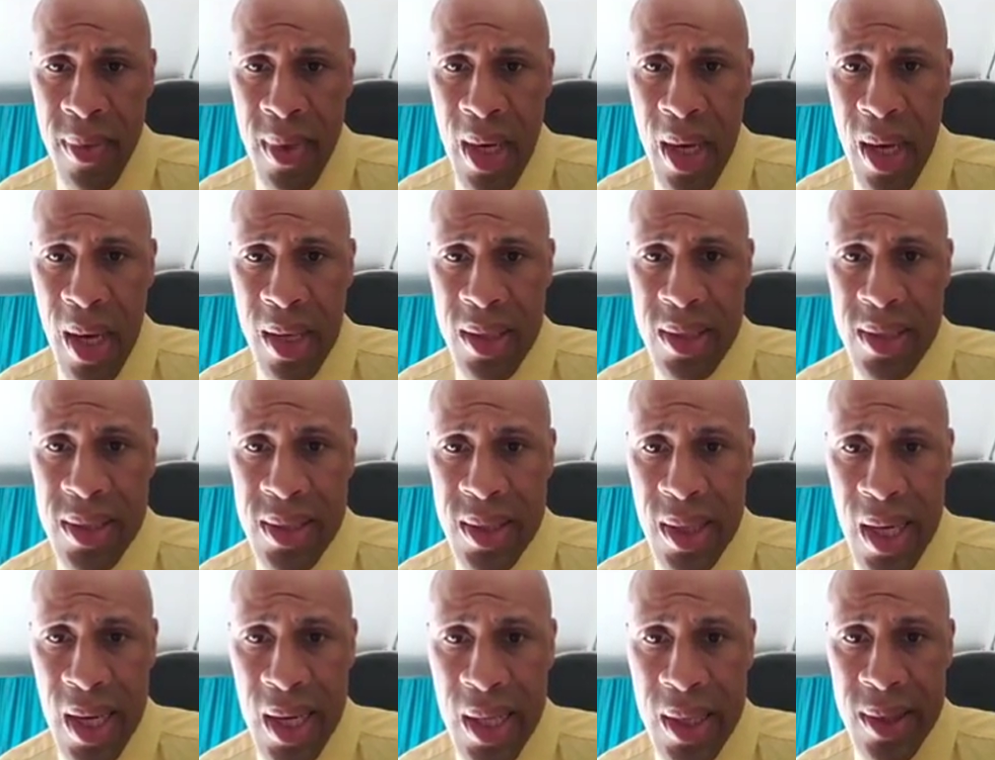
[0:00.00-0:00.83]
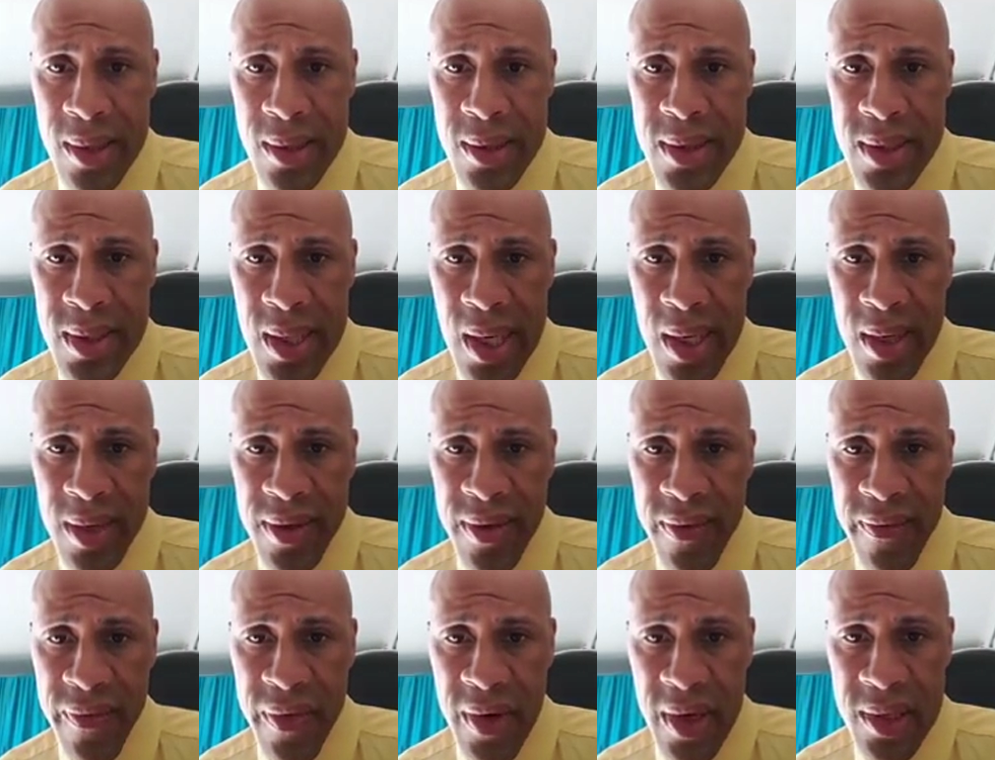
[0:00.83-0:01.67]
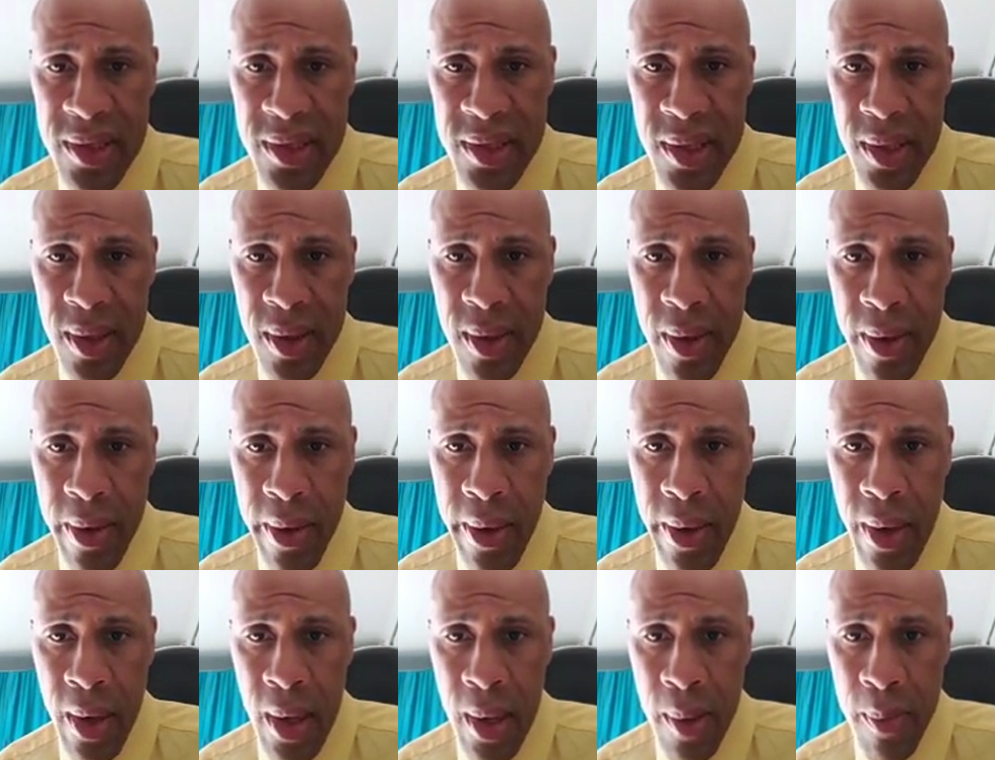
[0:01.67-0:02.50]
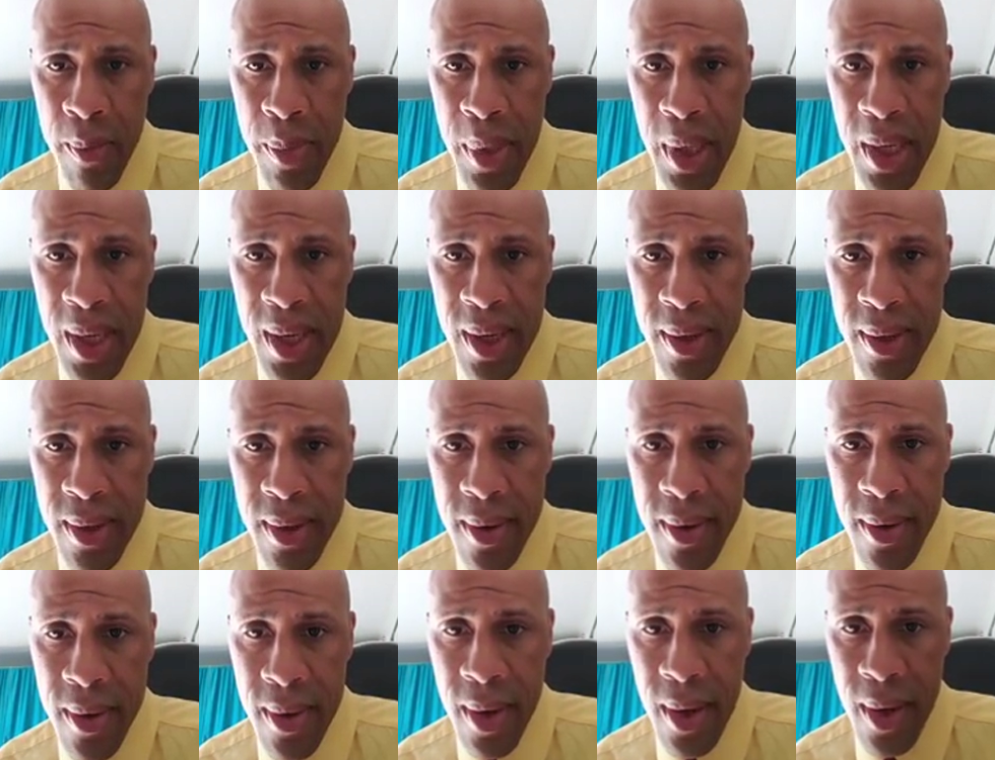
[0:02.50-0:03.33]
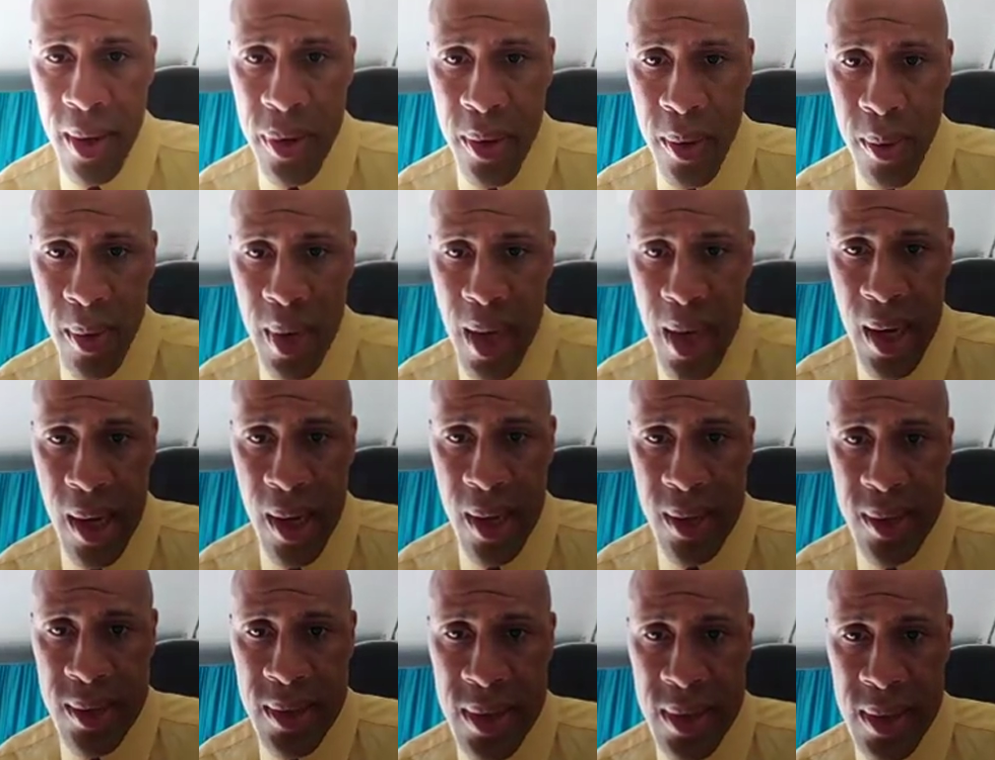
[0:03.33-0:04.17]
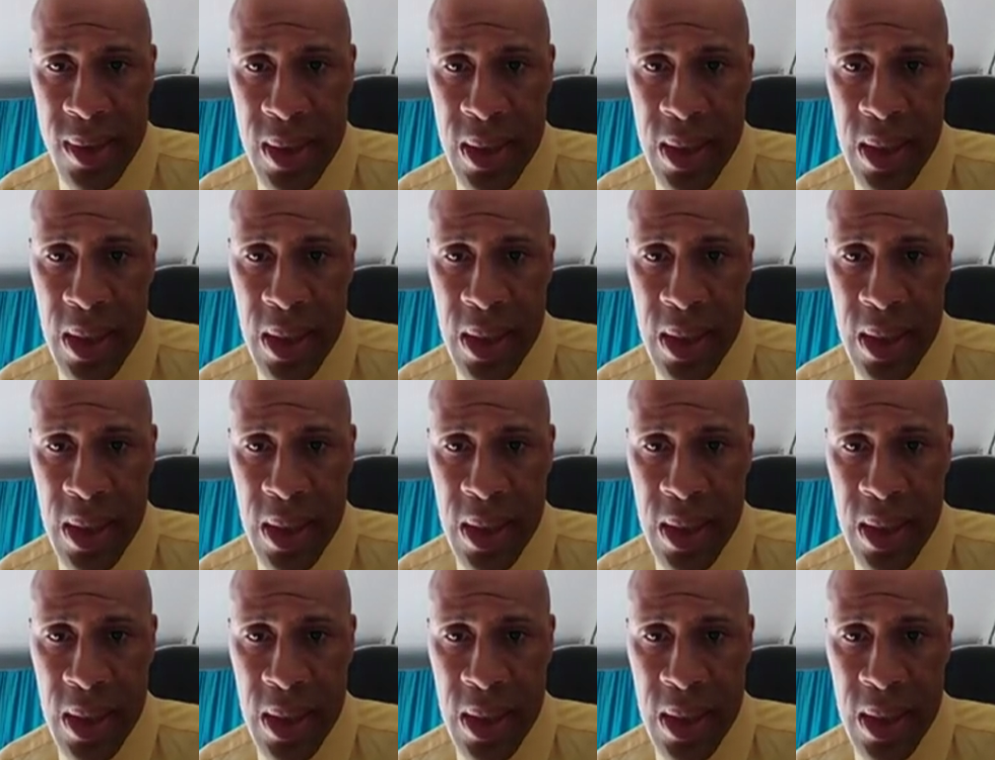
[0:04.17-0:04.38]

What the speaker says: a slight sinus infection, but otherwise,